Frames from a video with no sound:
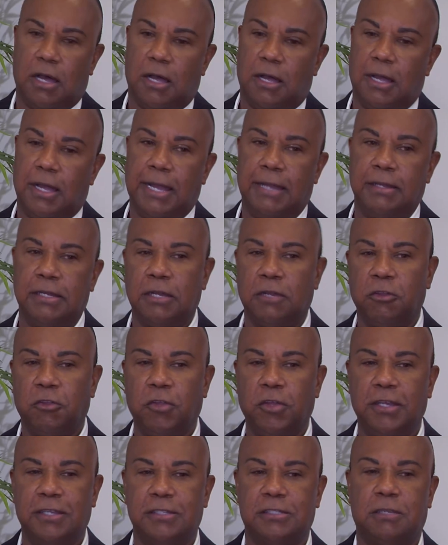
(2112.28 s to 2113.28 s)
And the other
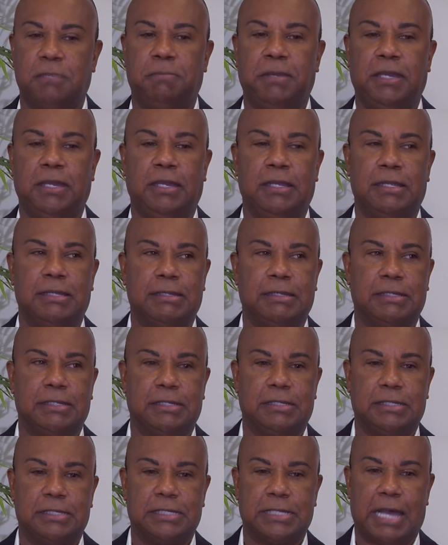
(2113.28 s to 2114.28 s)
thing is to be
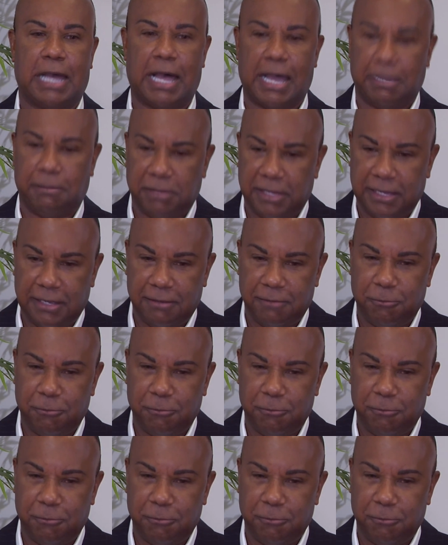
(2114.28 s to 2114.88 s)
timely.